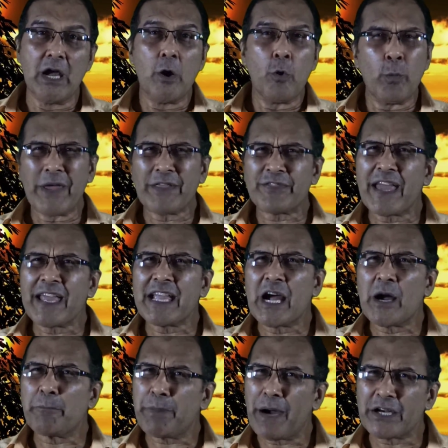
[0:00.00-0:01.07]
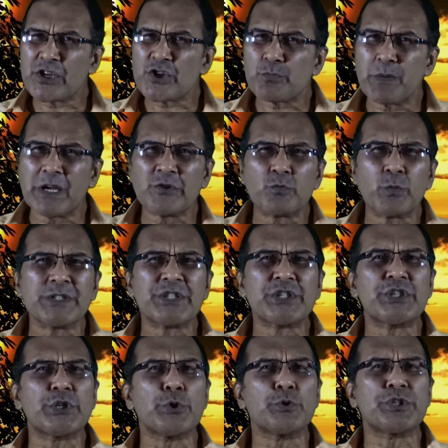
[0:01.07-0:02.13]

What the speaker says: We think her punishment was too